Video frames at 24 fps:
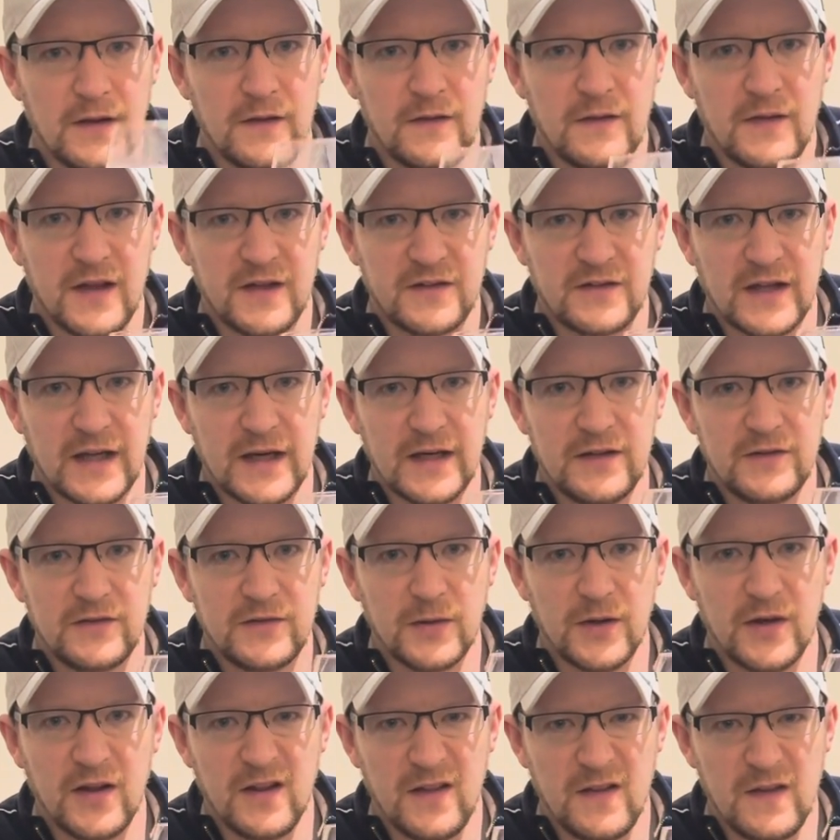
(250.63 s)
Let's get
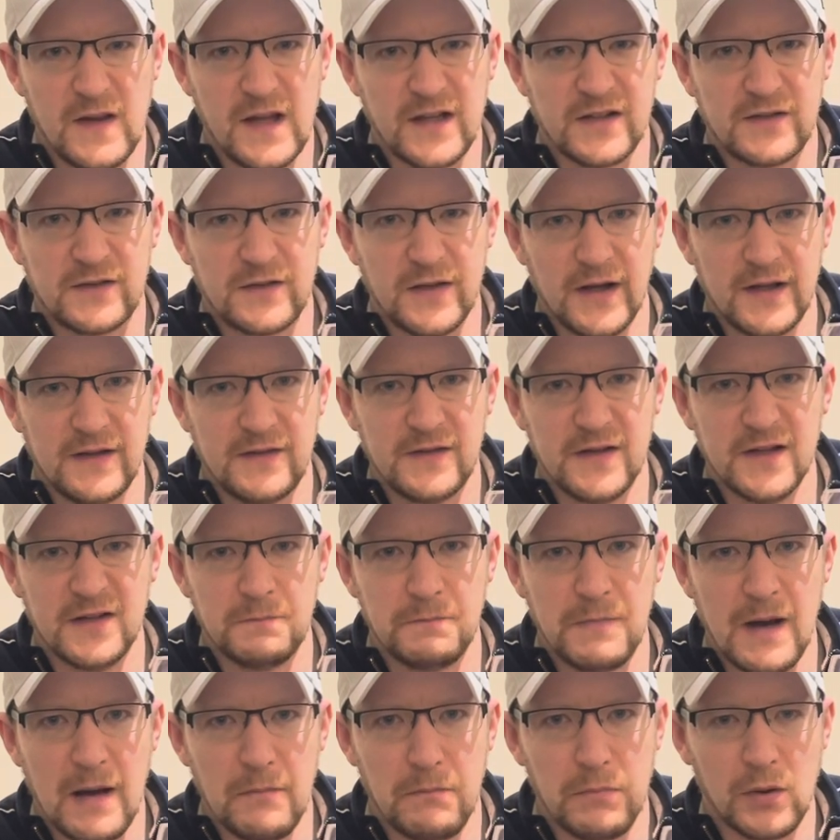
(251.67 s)
into it. Let's taste this
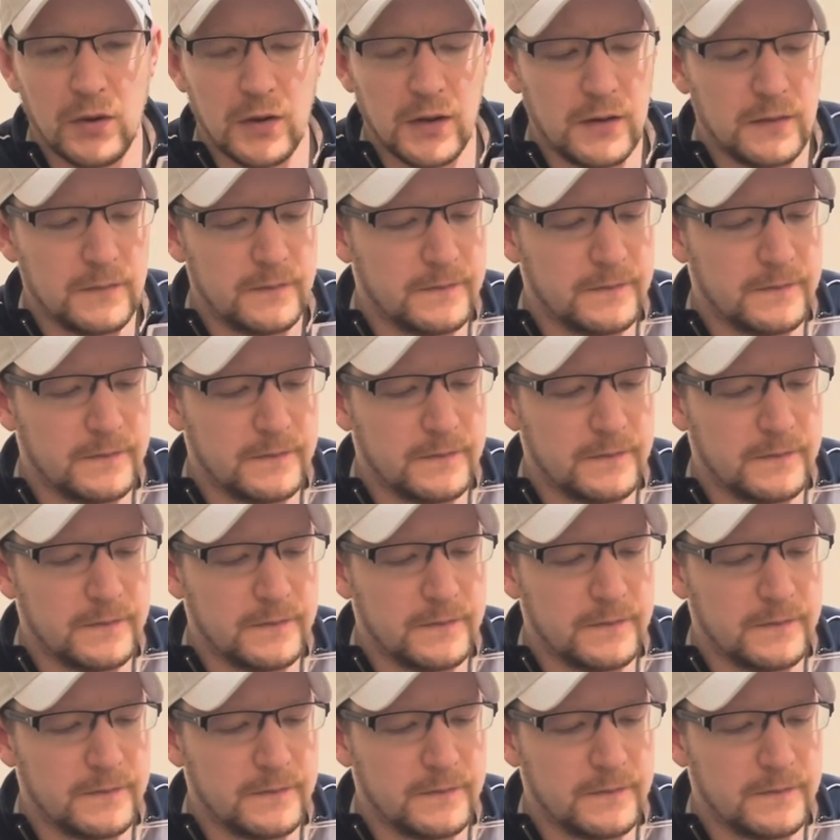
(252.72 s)
bad boy.